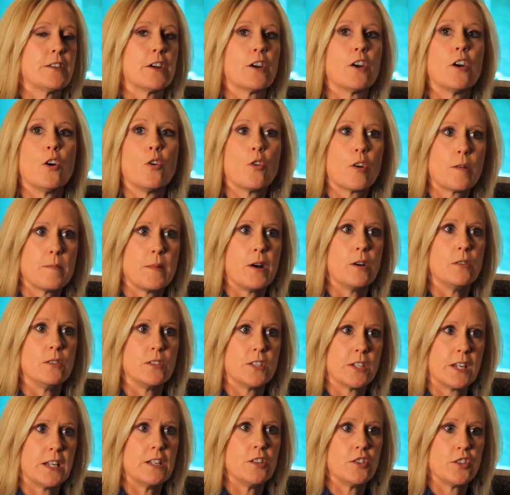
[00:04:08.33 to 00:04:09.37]
their
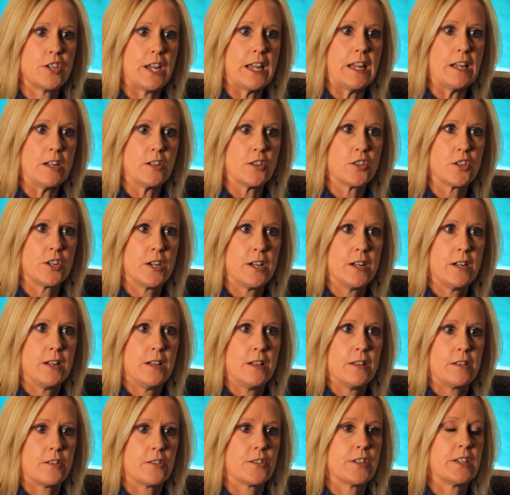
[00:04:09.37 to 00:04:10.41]
hormones can change.
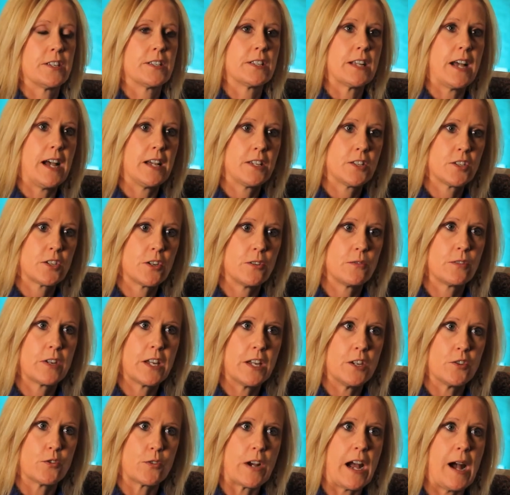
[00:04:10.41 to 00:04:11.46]
Their testosterone
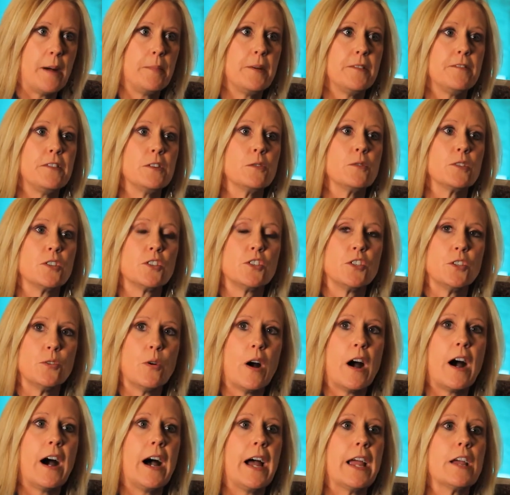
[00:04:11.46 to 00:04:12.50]
can drop if it was too
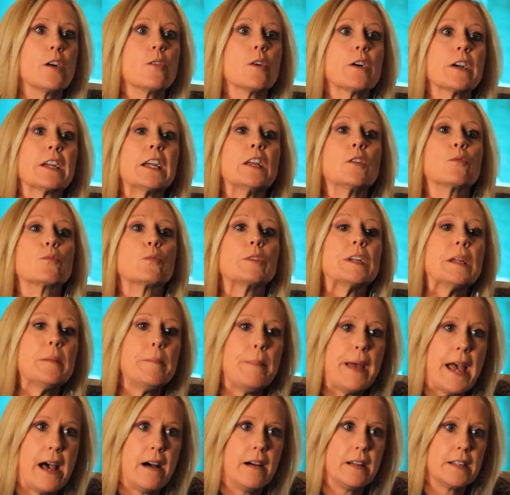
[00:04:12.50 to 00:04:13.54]
high, or it can
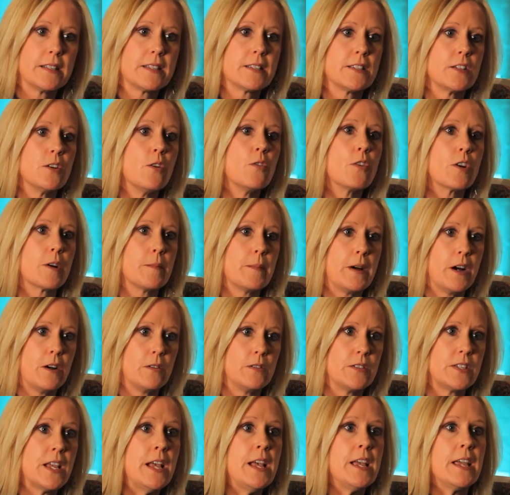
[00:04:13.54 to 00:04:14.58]
rebalance the
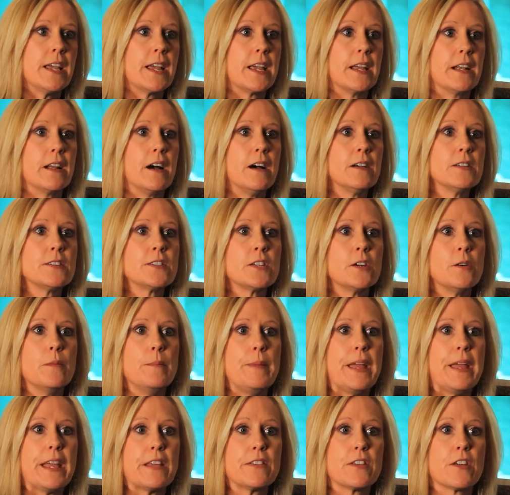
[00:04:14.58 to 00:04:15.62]
hormones. It can also
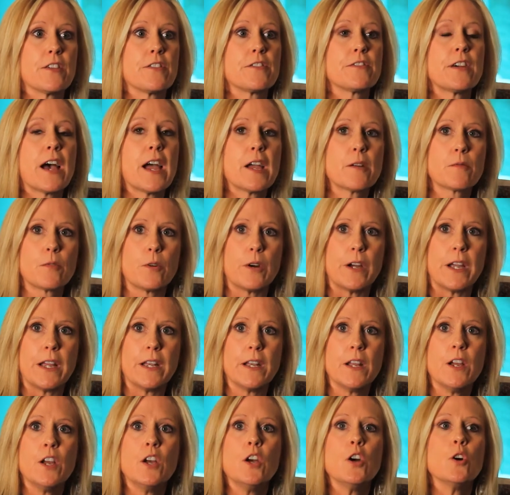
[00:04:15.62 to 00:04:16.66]
make the
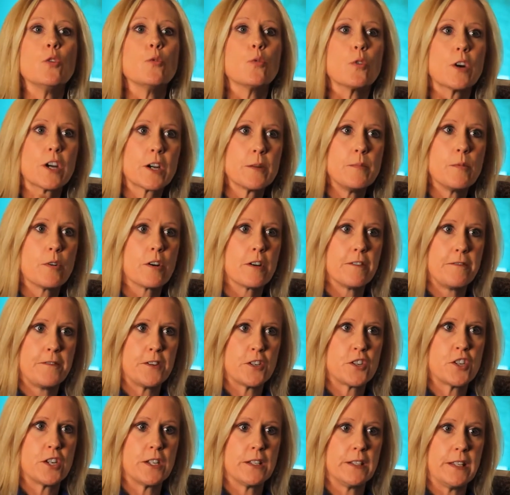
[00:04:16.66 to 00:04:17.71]
thyroid work more
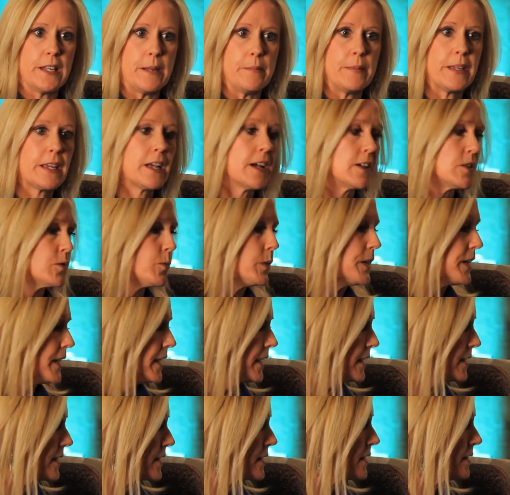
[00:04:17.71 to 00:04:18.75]
efficiently, because when
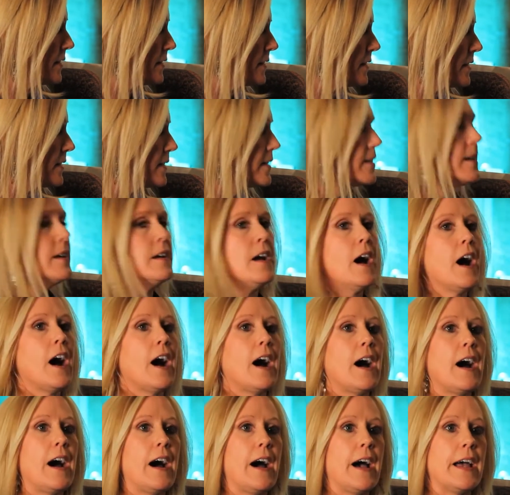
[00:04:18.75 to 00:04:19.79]
insulin is
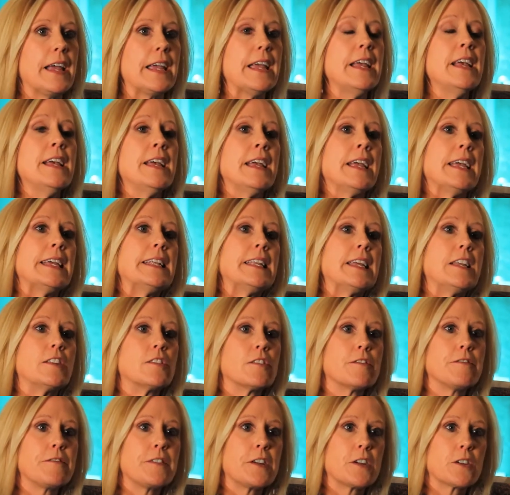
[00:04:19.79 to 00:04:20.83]
high, it
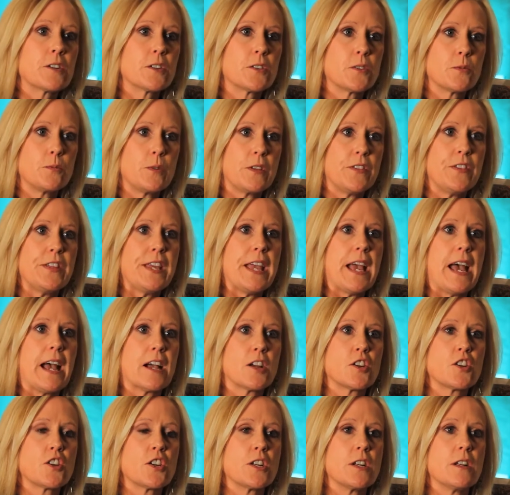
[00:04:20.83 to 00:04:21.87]
interferes with the
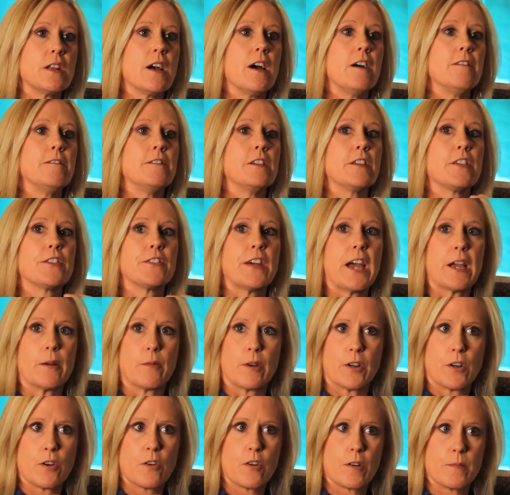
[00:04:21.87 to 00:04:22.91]
action of the
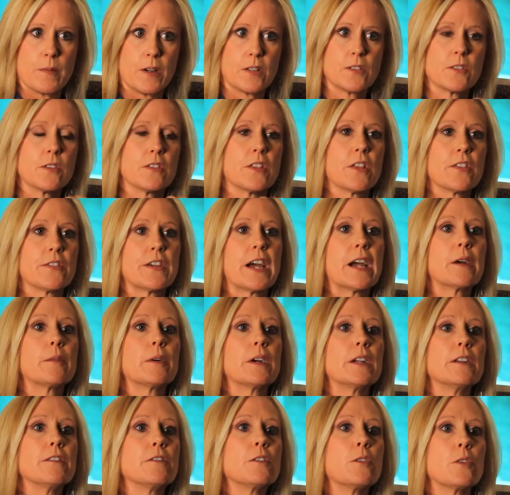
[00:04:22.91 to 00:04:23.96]
thyroid hormone. So the
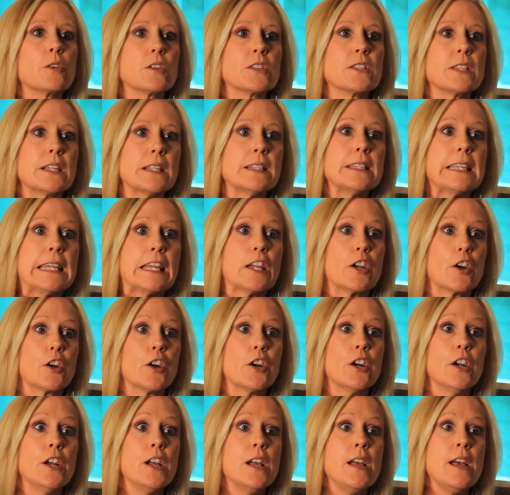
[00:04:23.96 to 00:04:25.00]
thyroid, of course, sits
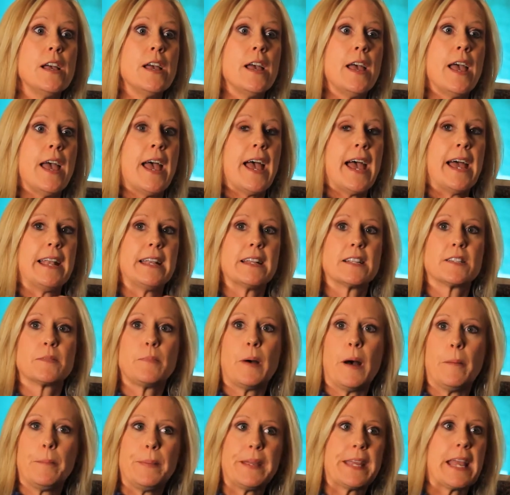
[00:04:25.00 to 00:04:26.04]
here, and it's
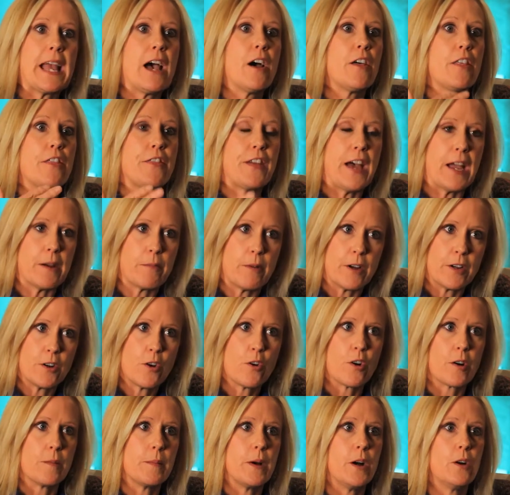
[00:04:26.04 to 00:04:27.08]
pumping out thyroid
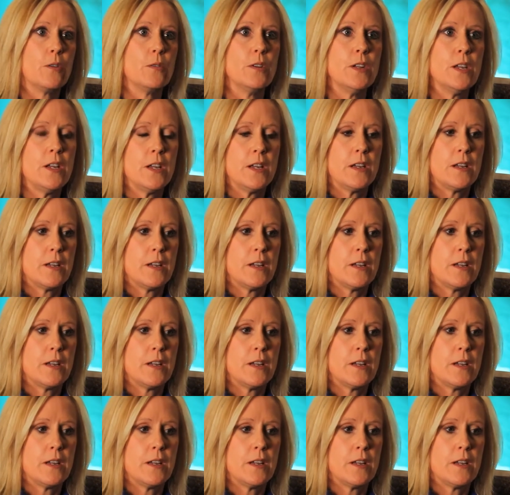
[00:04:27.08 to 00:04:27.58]
hormone